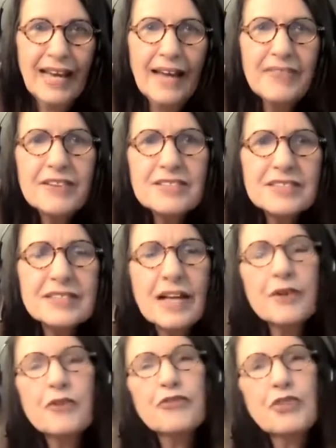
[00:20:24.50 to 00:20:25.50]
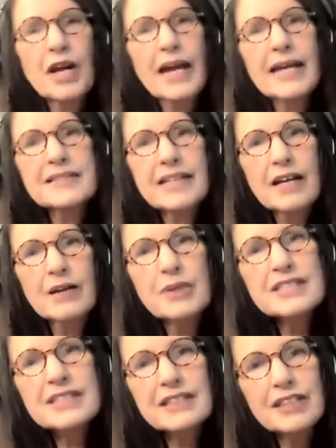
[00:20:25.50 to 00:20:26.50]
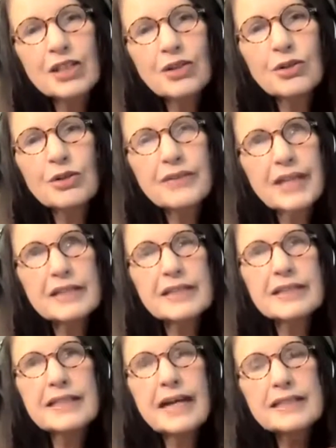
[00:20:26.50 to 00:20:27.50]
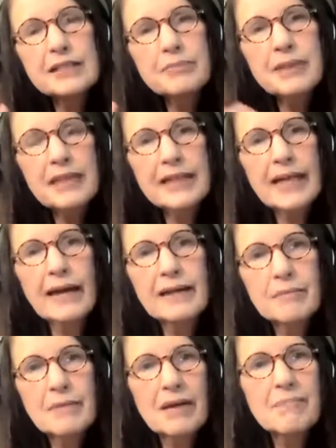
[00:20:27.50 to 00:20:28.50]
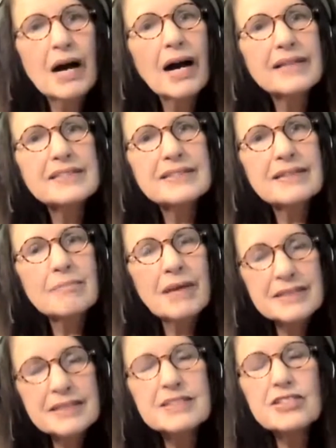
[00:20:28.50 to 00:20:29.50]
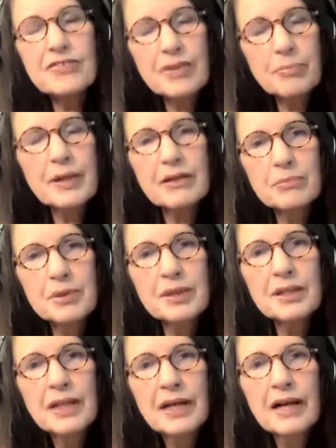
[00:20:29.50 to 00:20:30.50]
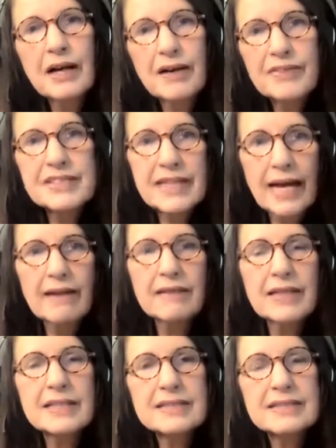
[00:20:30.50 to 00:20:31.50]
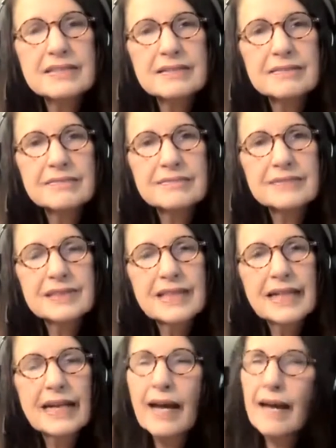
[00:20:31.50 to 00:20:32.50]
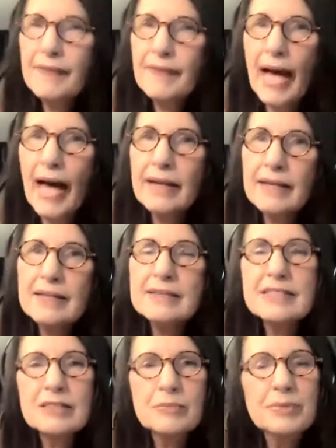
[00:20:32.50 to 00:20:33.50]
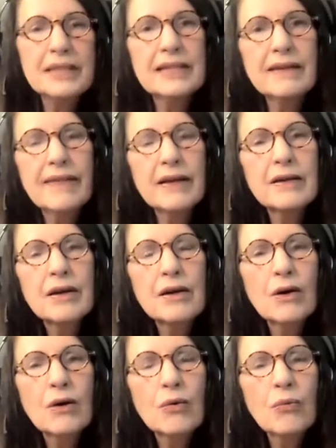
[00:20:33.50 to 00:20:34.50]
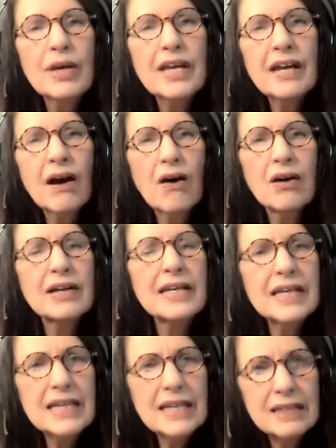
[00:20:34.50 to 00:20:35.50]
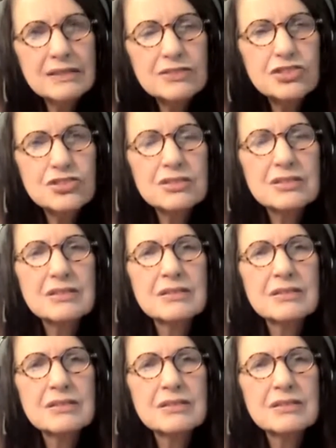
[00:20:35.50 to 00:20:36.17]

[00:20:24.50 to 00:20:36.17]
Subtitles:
And there's another phrase that I recently heard that connected me again in my mind to the message of the parable of the talents. And that is to be that we are each